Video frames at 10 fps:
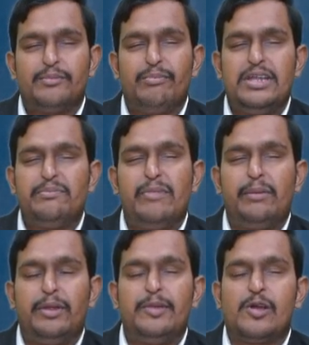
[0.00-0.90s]
but
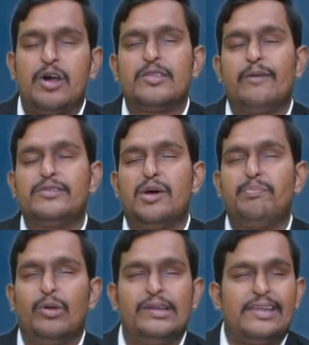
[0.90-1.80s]
maybe because of the
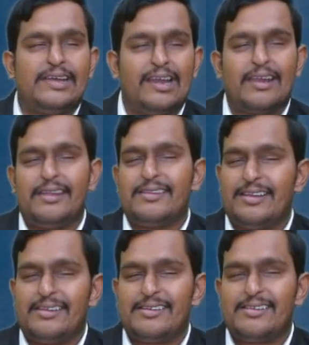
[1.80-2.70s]
political
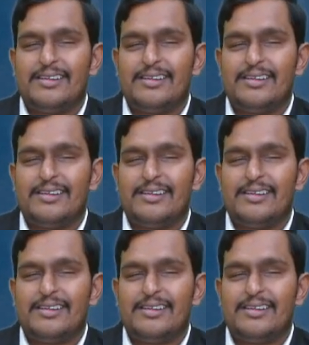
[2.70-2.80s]
reasons,